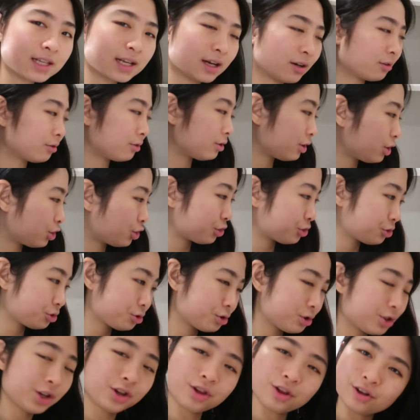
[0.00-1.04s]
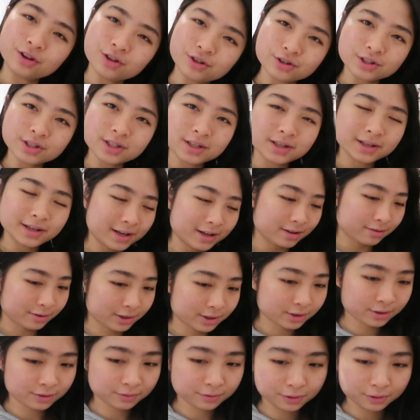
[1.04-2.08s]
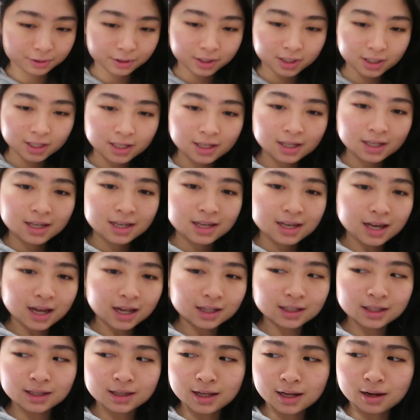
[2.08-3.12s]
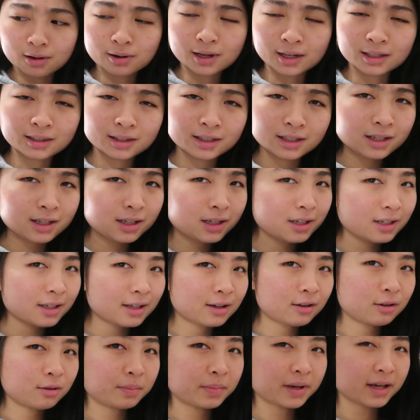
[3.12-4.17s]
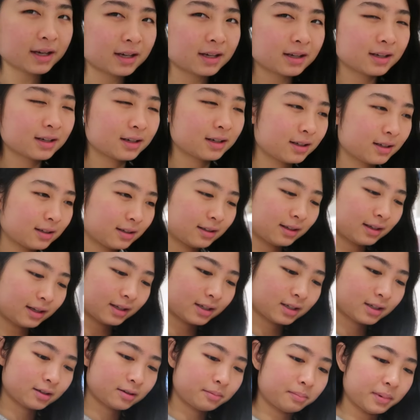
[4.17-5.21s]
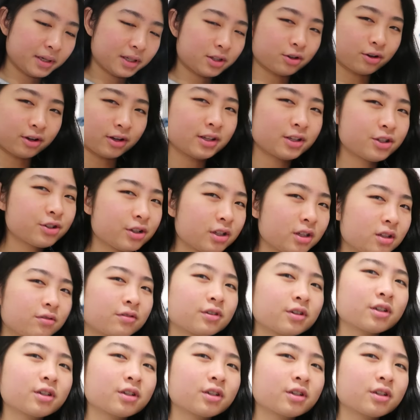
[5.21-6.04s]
down to the laundry area, of course. And then now I think I'll pack like my toiletries